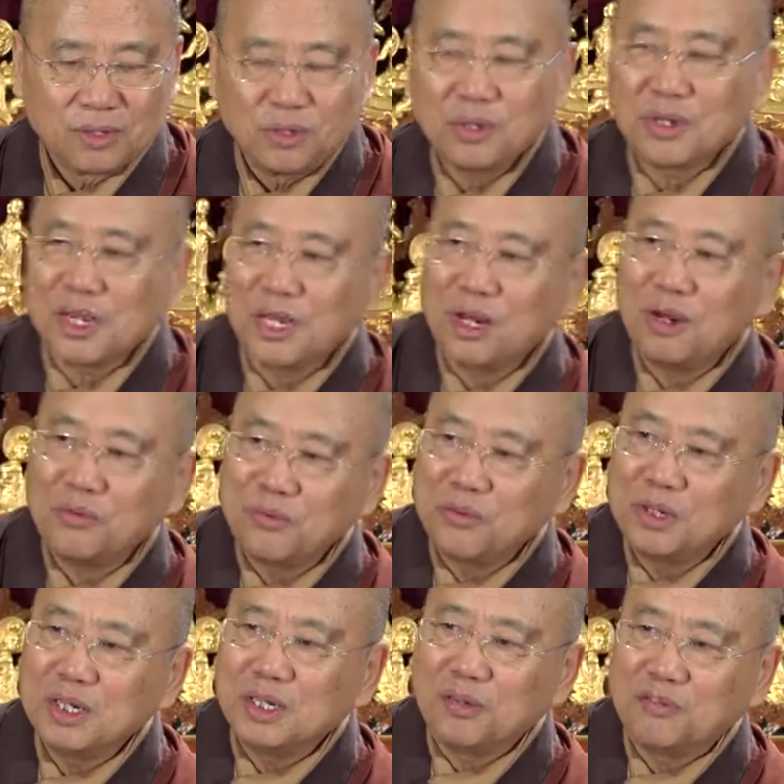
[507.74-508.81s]
You cannot
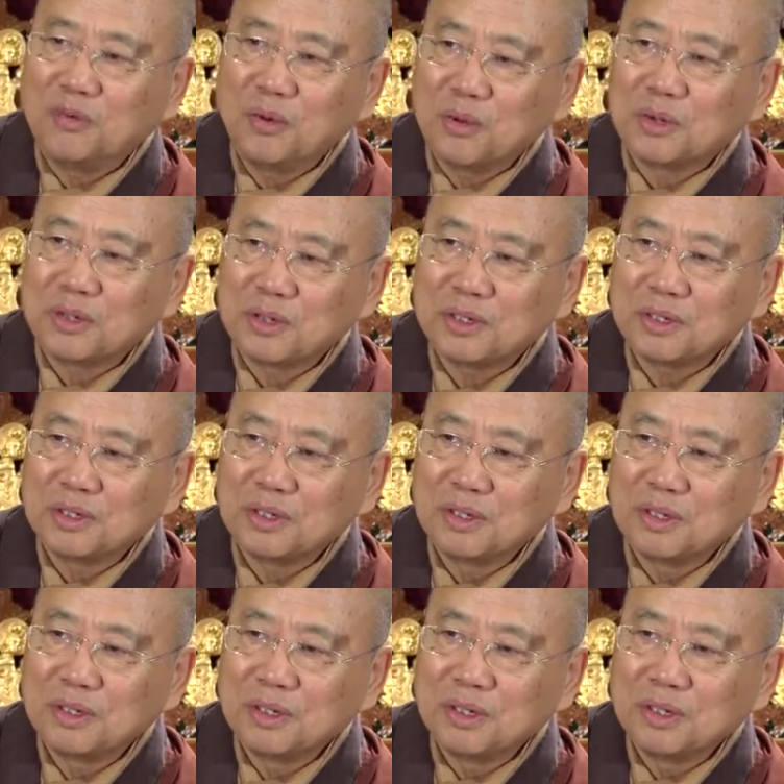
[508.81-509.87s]
really focus
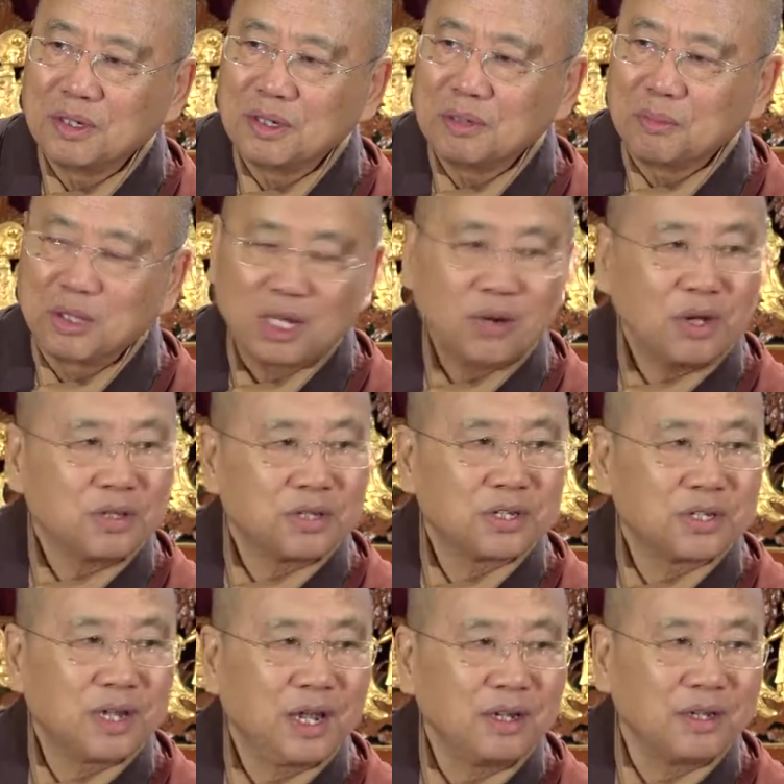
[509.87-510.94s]
without
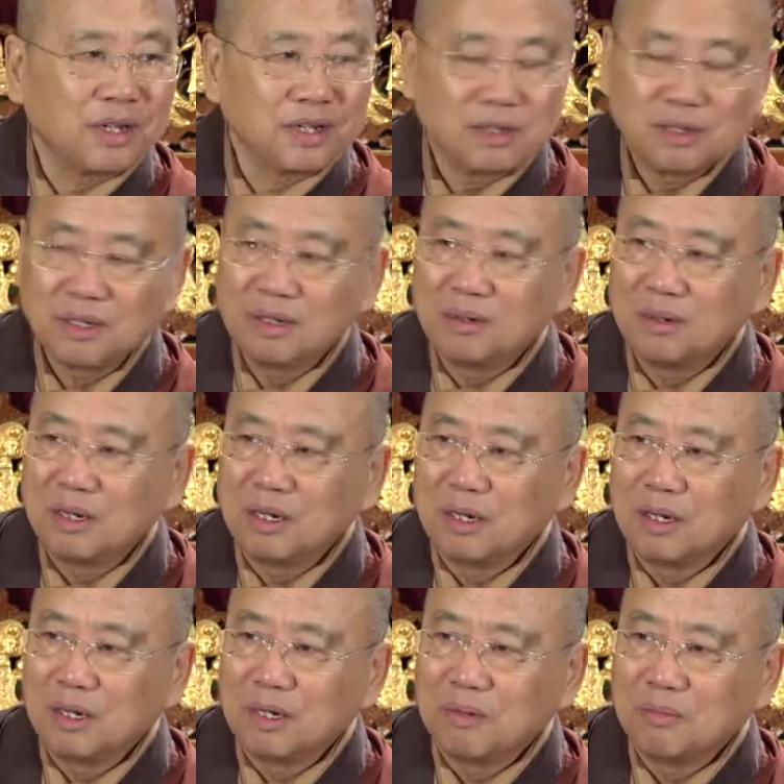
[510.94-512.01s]
understanding,
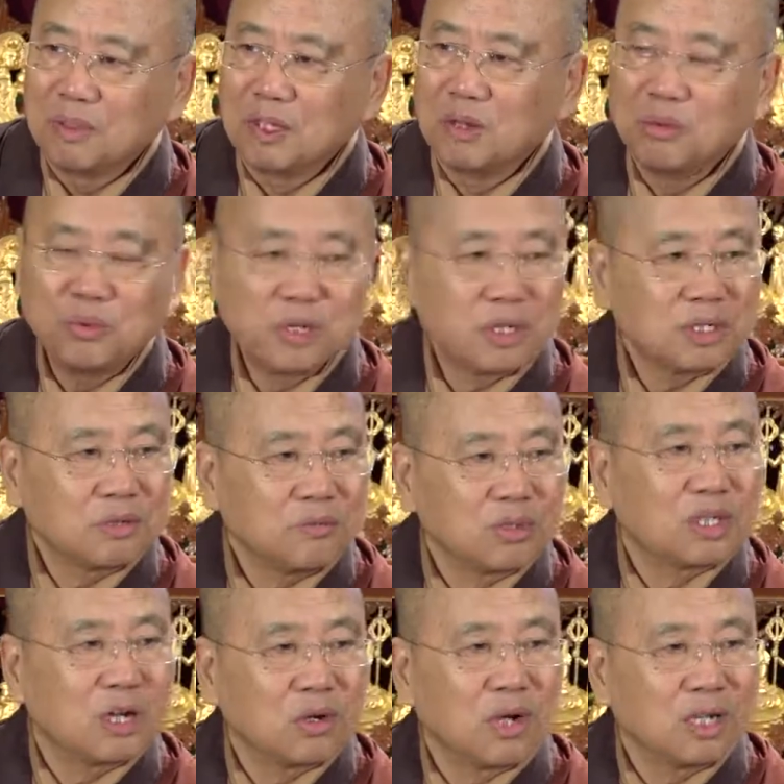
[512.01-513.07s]
without wisdom,
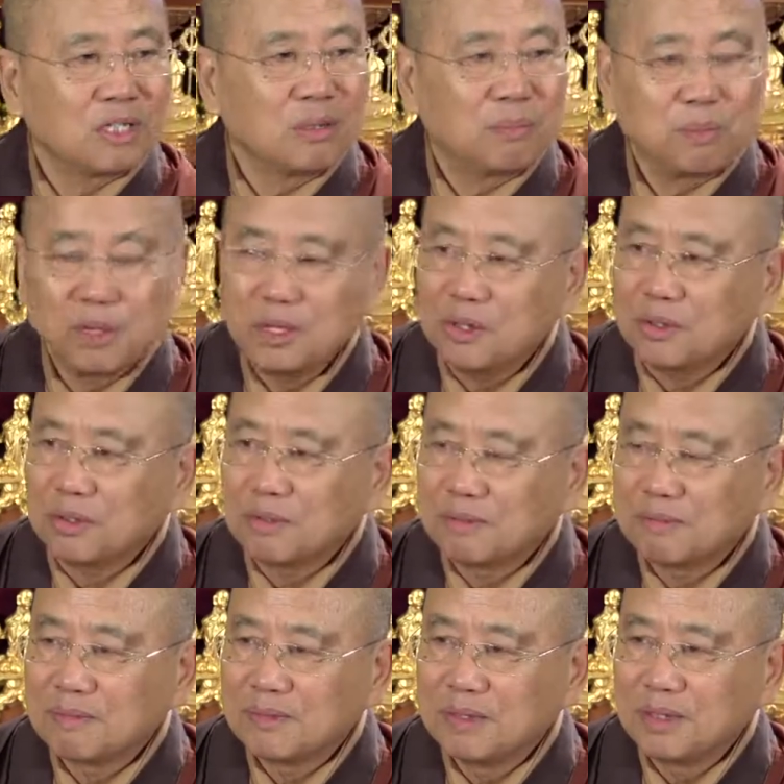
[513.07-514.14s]
without contemplation.
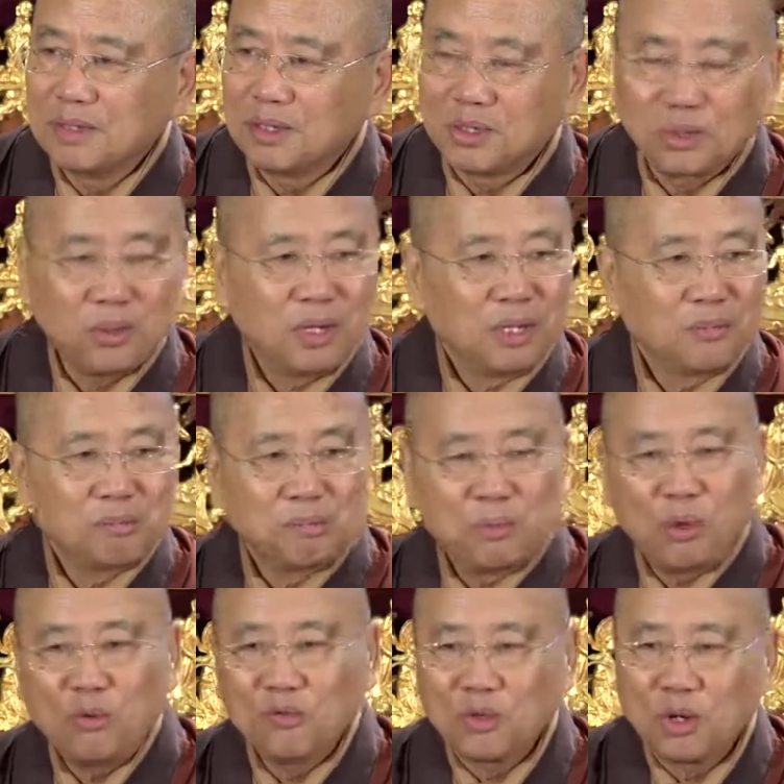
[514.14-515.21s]
So
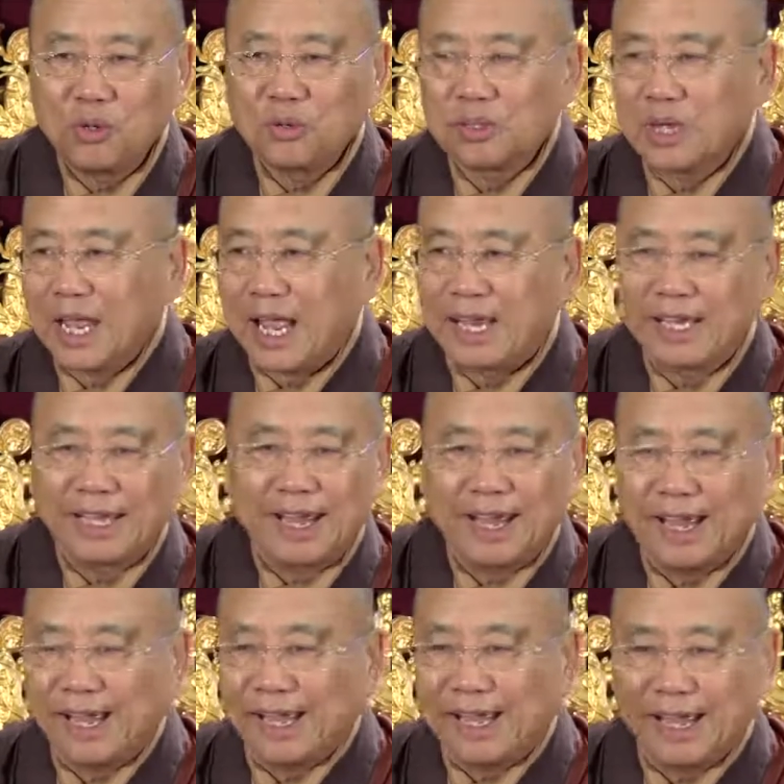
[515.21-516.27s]
both goes hand in
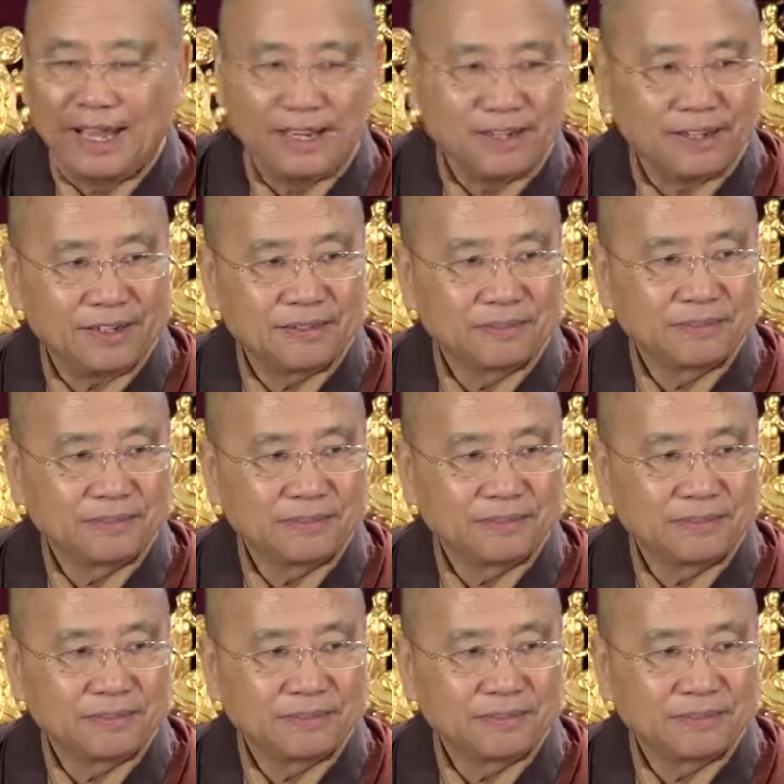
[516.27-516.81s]
hand.